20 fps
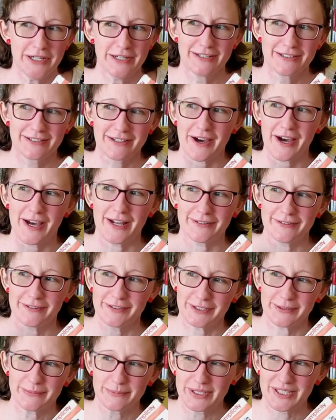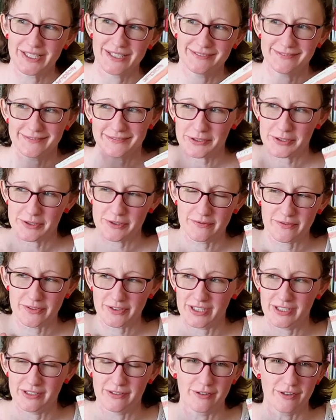got a little bit
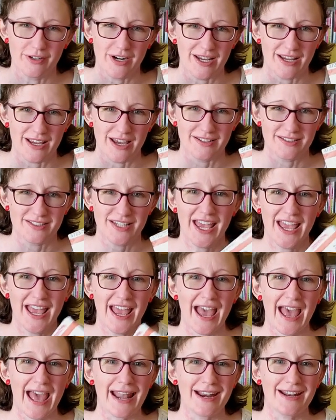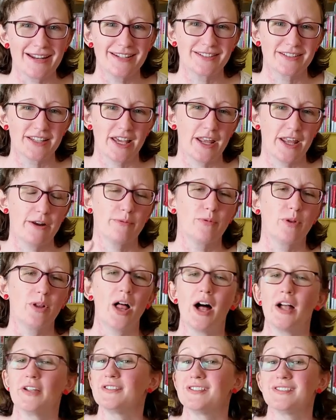overeager, I guess, and I decided, well,
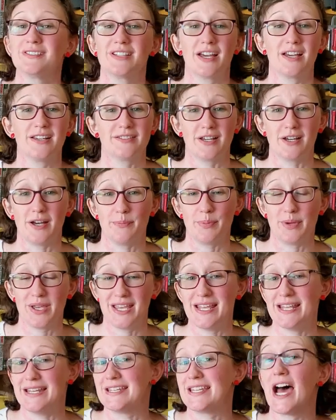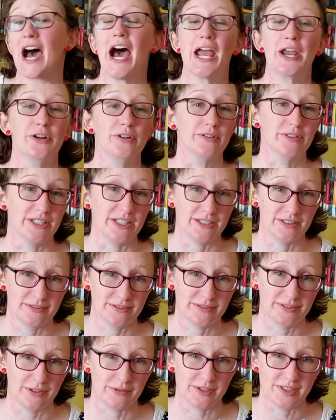I'll just size up entirely.
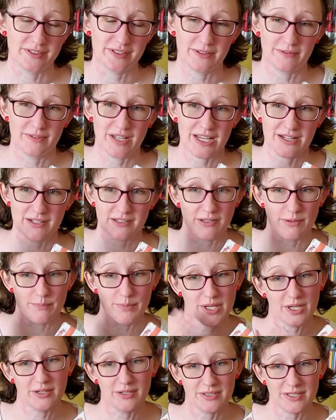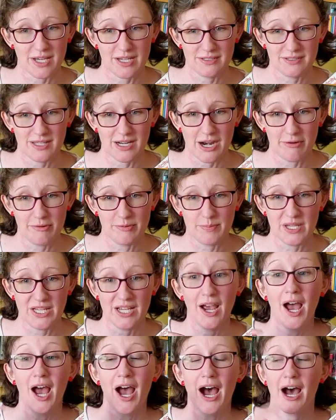So instead of taking the bigger size that I would
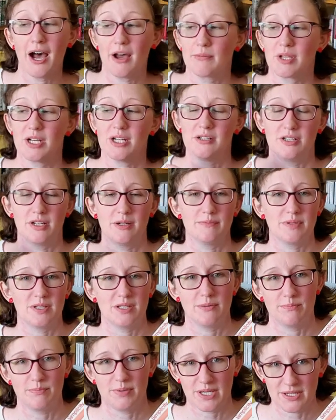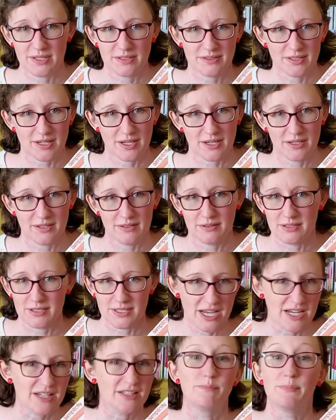be, I'm going to jump to the biggest size, the
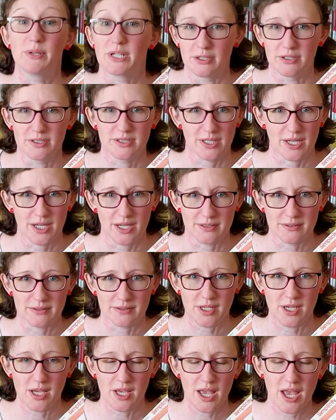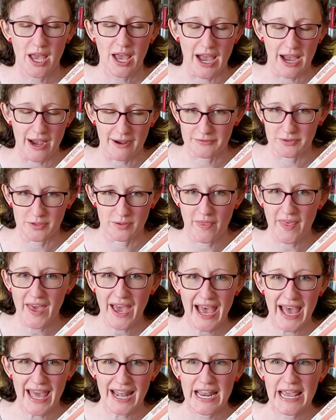next bigger size after
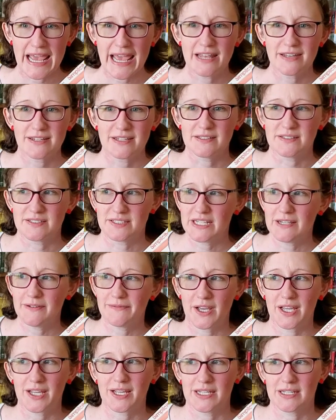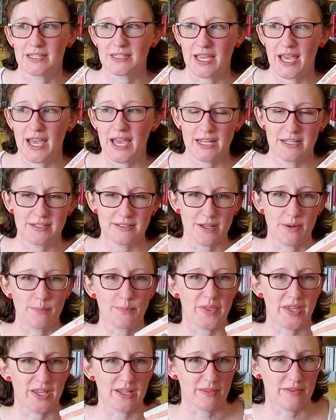that, to see if I can get
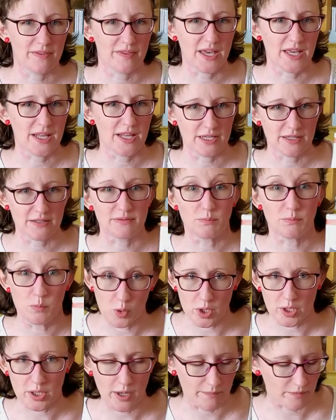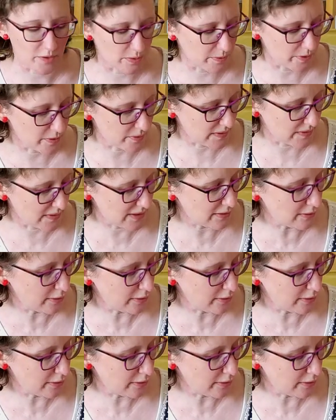something that is more comfortable, because this